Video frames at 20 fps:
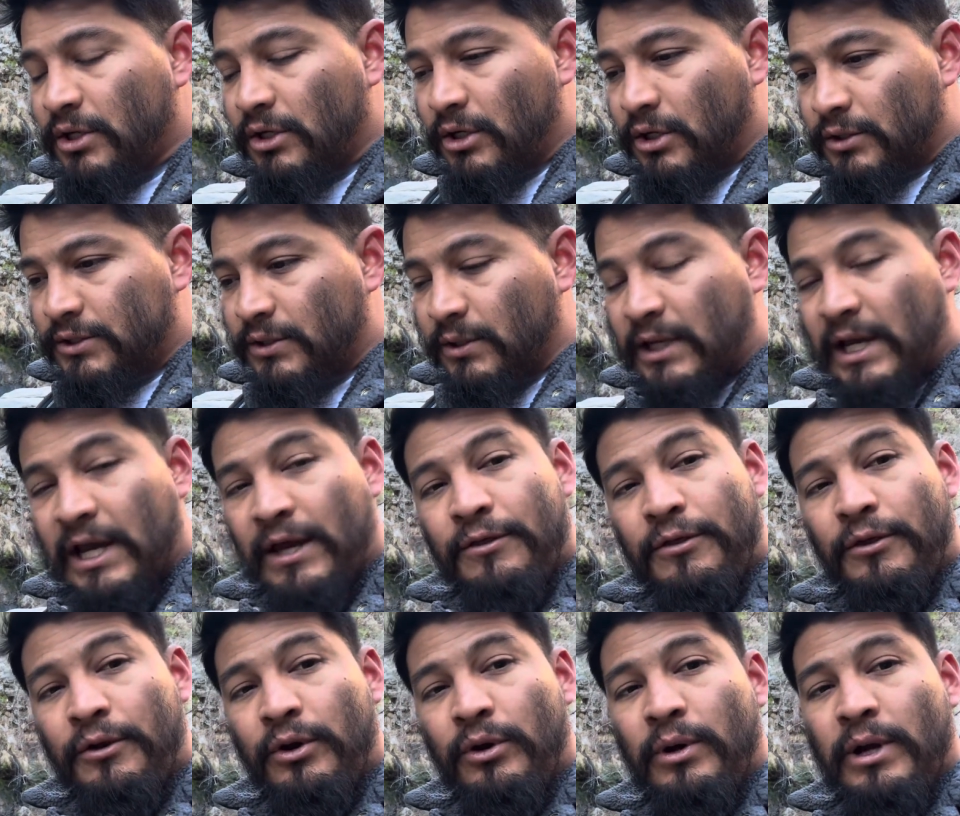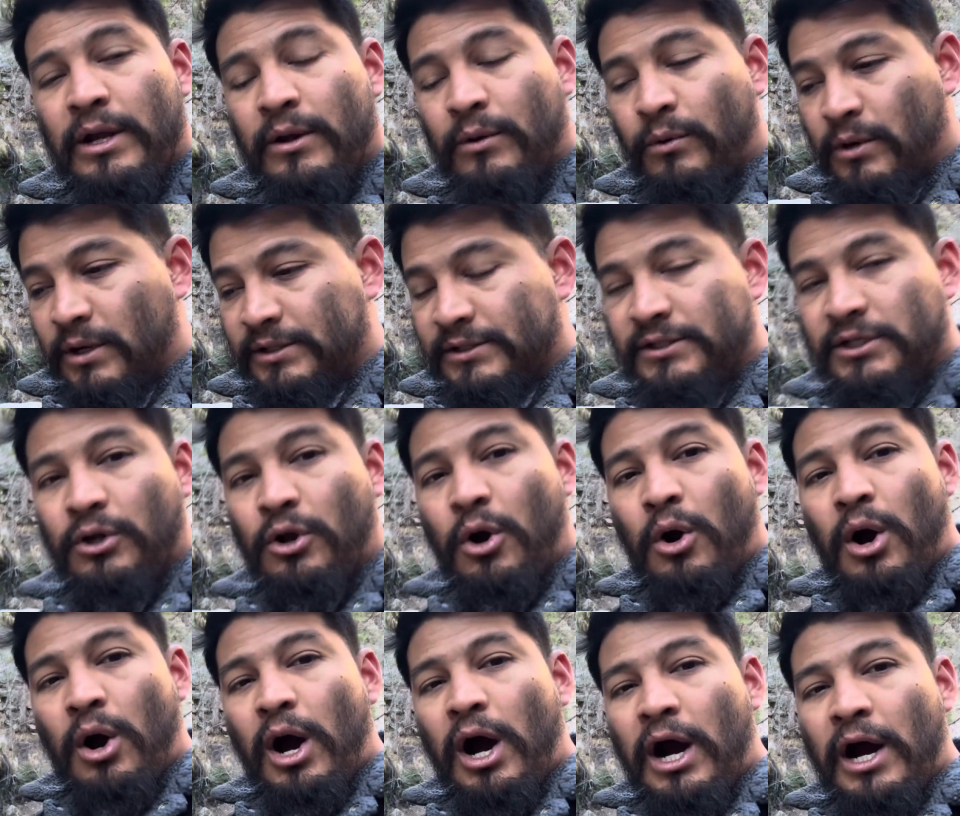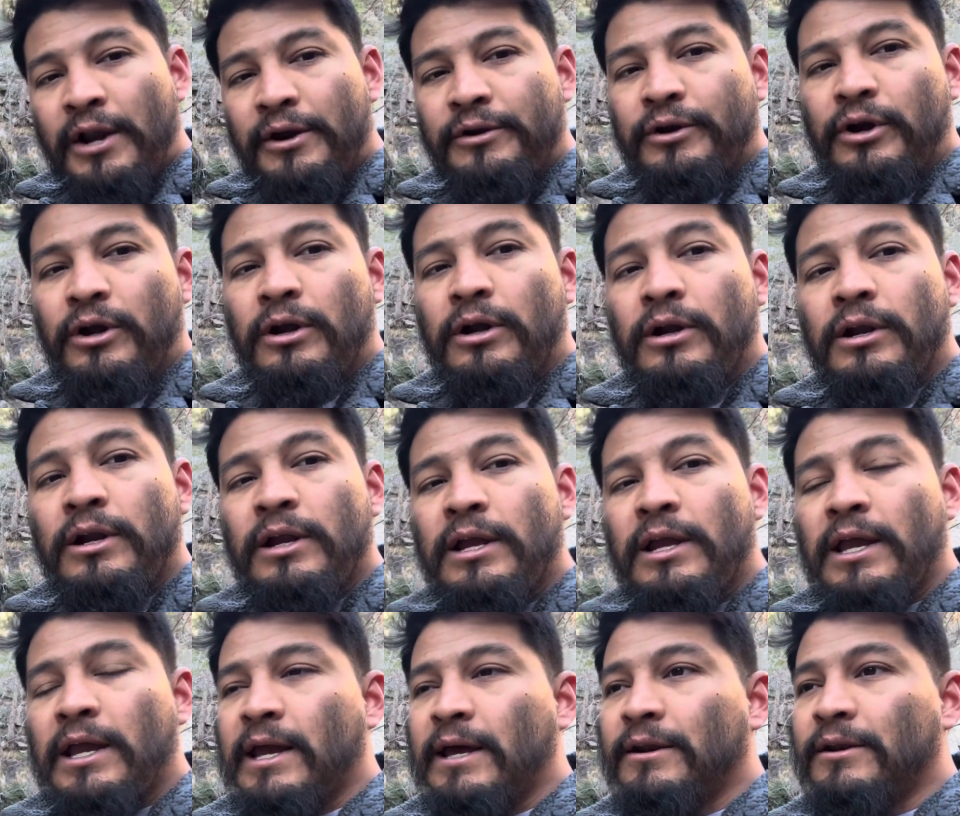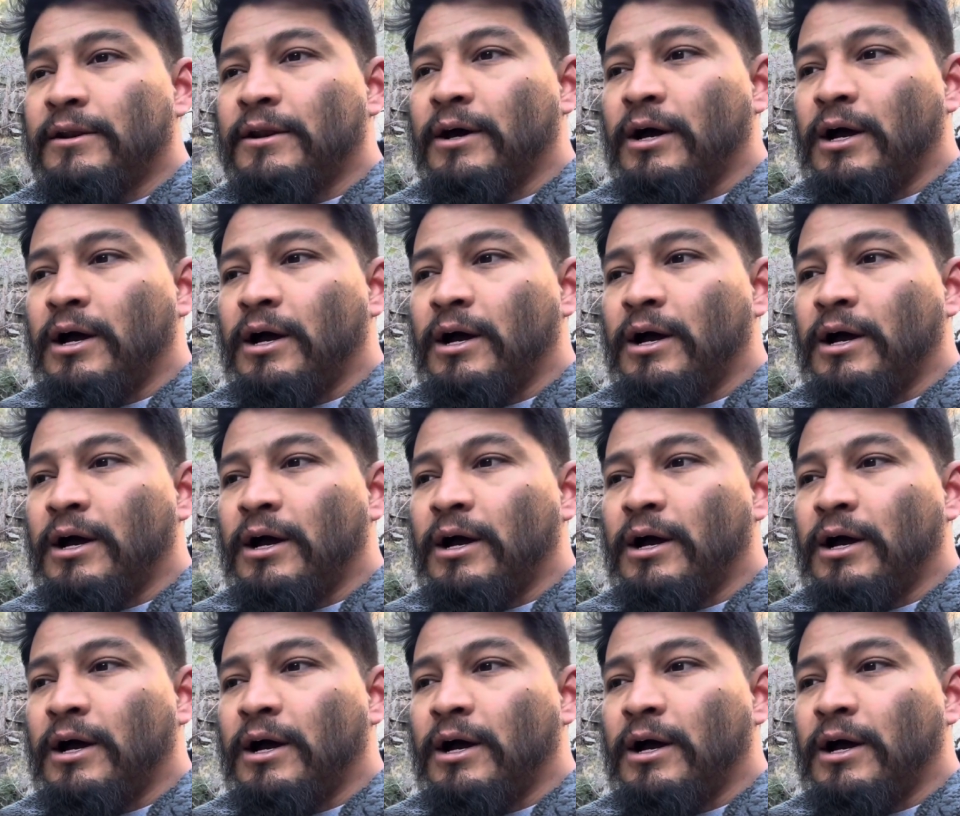to get through it was to go under, and